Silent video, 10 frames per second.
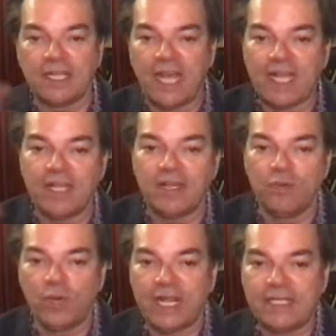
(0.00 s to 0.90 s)
like
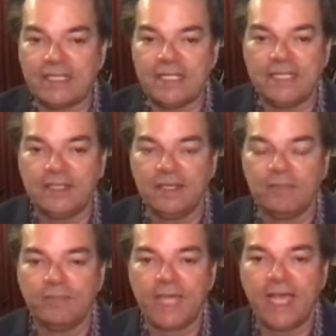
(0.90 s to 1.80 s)
what I did
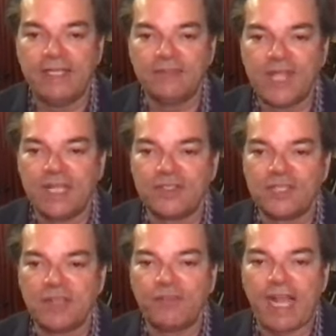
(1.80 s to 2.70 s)
and, and
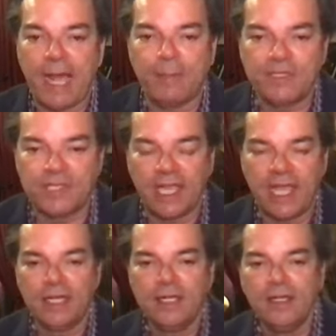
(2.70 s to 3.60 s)
see if it happens
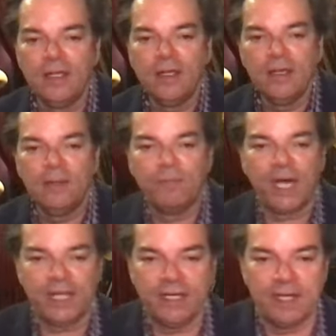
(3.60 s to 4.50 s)
again.
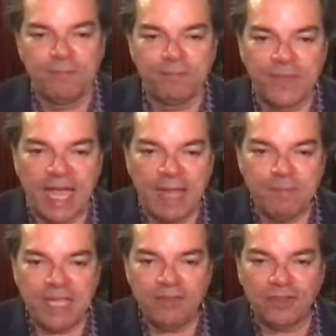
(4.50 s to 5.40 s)
But I
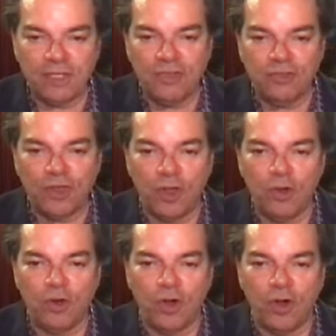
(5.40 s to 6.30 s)
basically
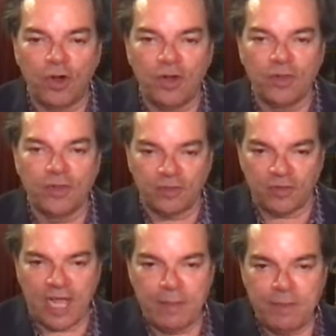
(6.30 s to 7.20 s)
showed the
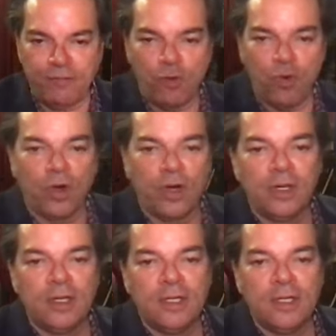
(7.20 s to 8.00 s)
time before